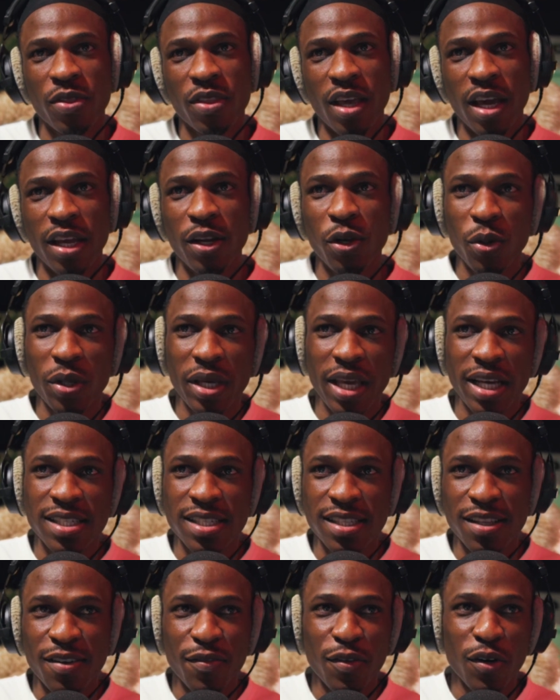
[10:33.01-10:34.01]
I know
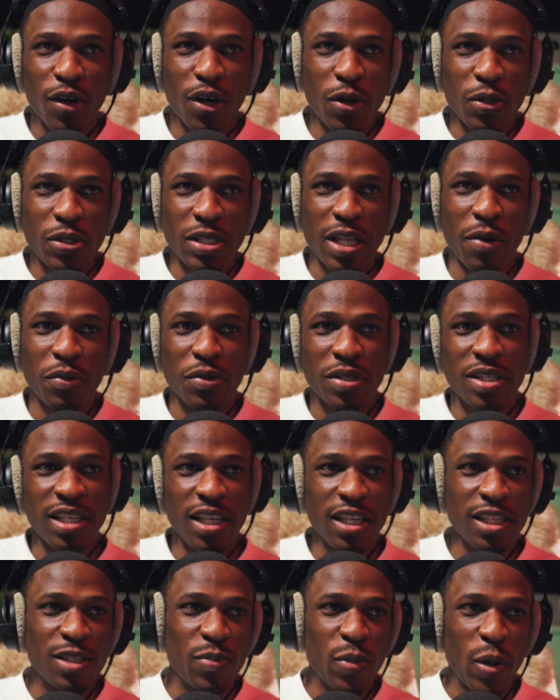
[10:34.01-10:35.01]
getting the vocals that will
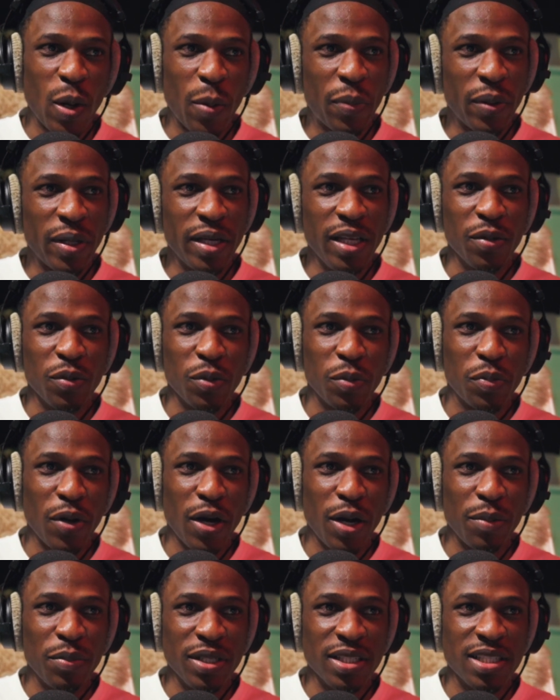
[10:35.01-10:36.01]
see it properly will
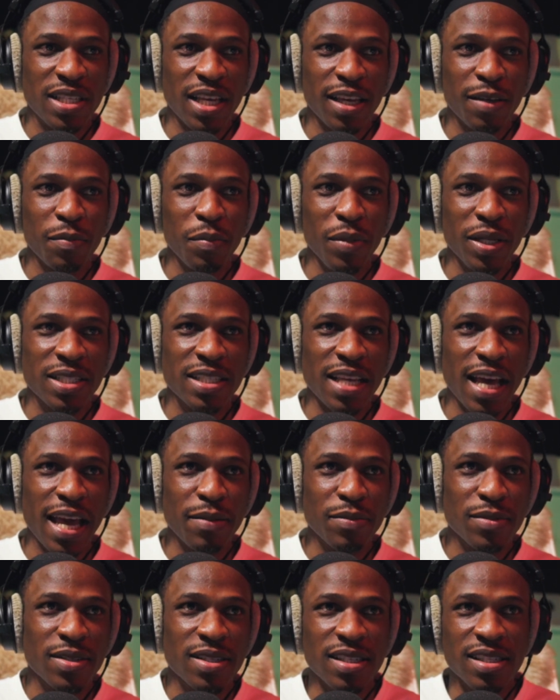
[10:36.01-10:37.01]
probably take me
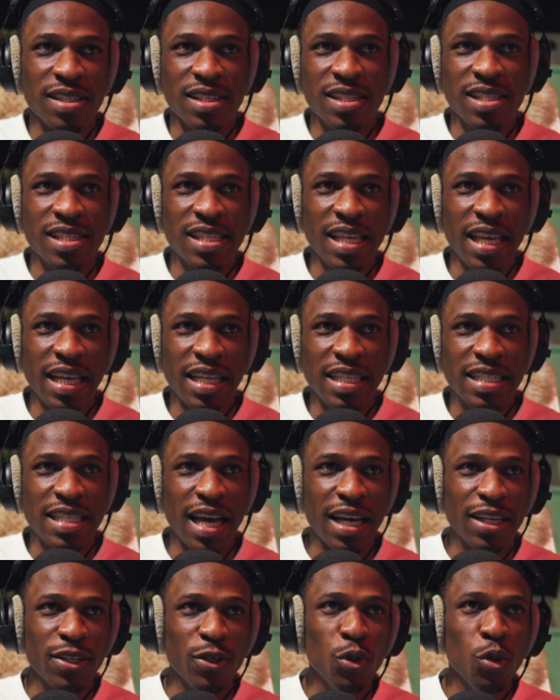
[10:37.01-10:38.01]
time to see it
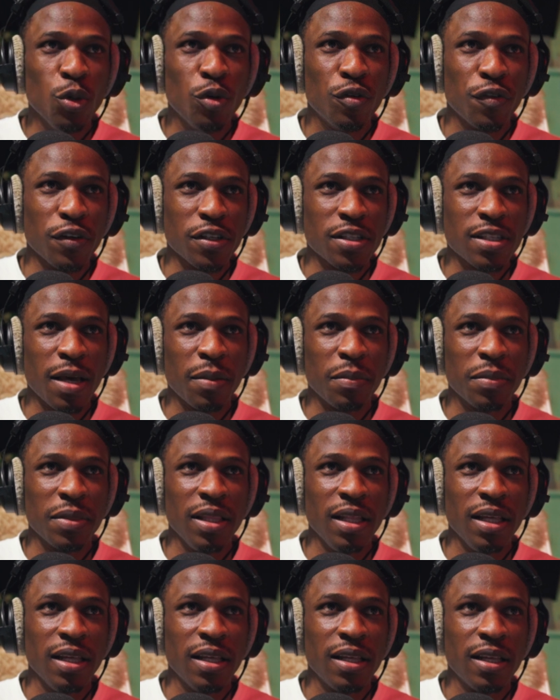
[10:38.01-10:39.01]
and look for something. Moving
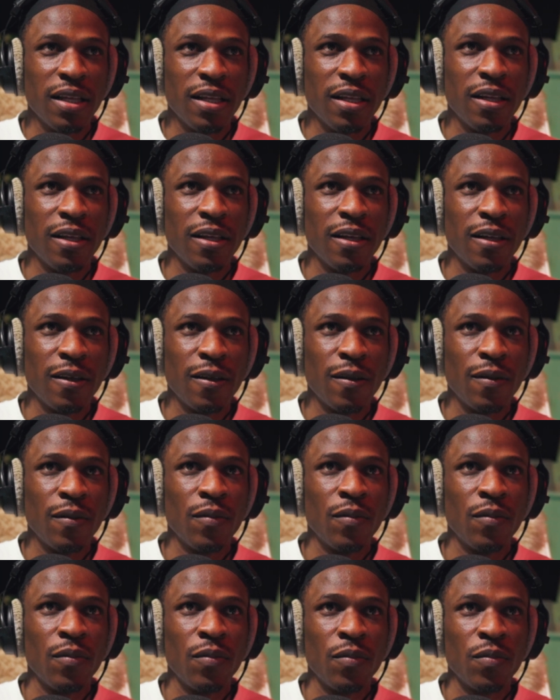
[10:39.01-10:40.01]
to the sound of the.
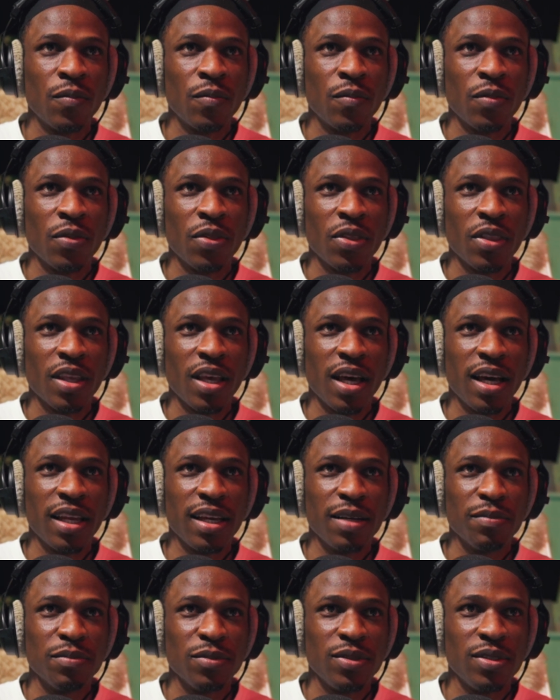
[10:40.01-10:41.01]

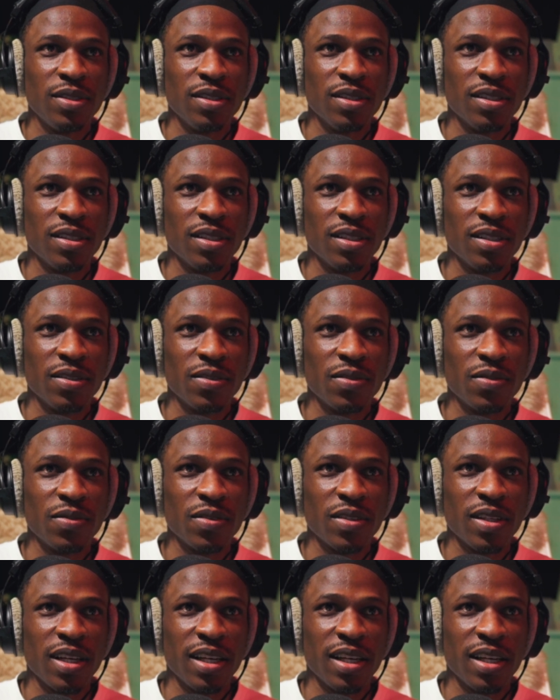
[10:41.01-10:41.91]
Moving to the sound of the.